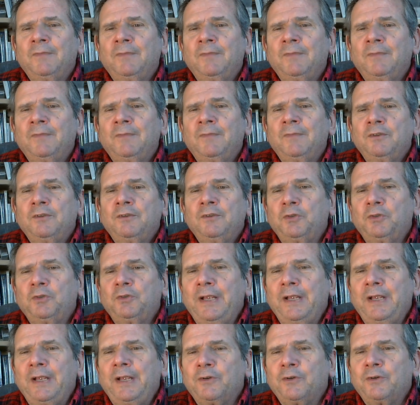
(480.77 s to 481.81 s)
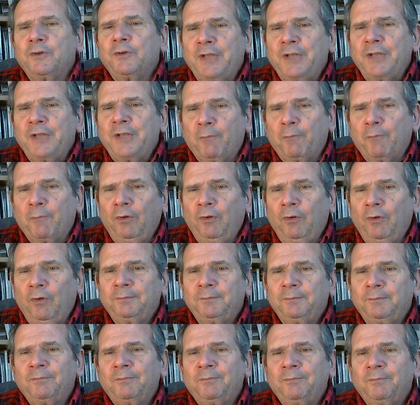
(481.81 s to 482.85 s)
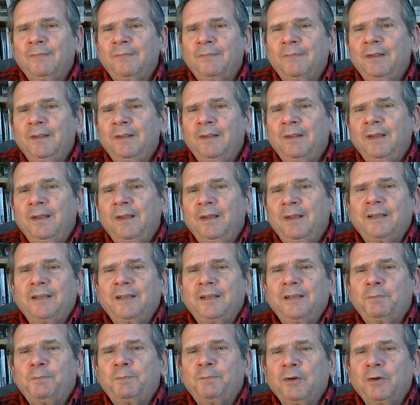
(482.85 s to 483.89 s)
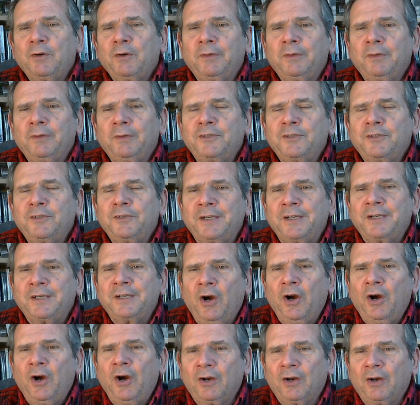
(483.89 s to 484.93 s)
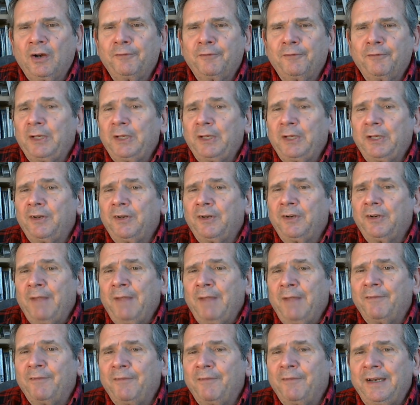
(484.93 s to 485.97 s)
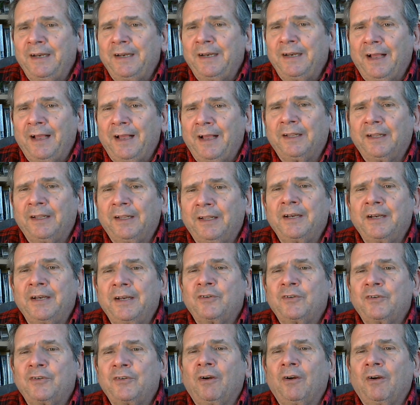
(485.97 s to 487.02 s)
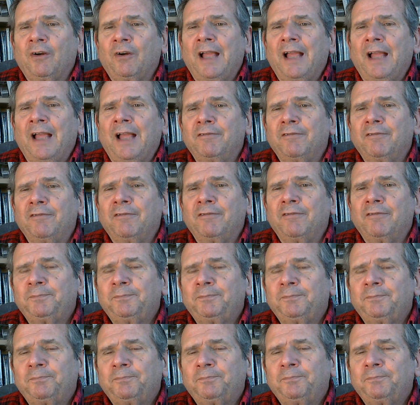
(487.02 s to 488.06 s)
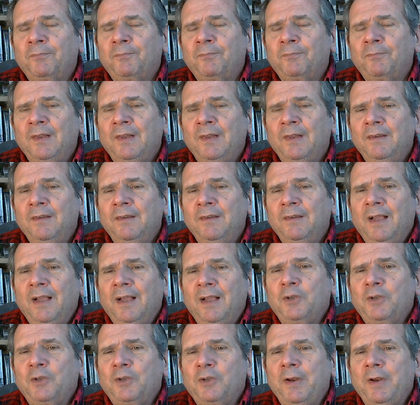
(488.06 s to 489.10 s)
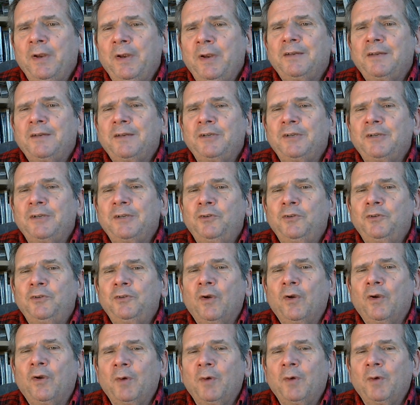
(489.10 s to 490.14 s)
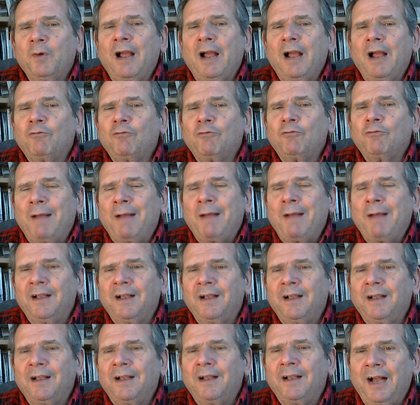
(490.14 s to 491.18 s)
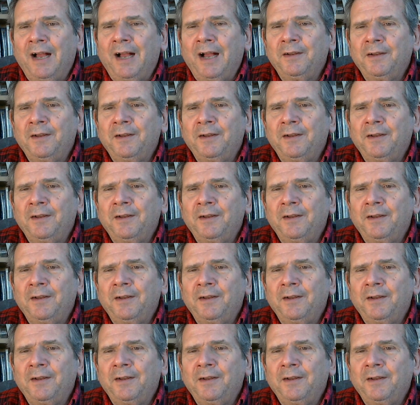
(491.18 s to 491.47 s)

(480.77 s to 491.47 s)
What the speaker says: Social needs are temporal, and spiritual needs are eternal if you believe in heaven and hell and in eternal life. And so we need to be sure that we're not robbing God.